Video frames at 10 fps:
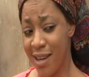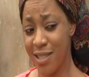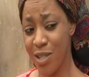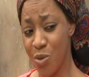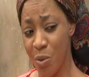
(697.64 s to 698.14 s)
girl dey
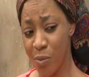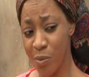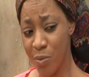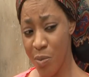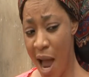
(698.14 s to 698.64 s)
sing so?
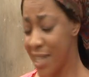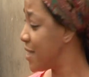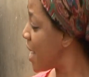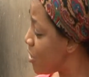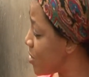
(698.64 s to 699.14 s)
I
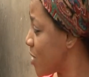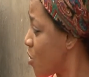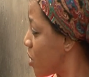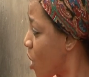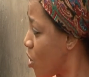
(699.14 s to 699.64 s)
should take use that
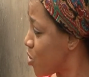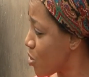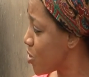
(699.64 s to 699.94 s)
song, they curse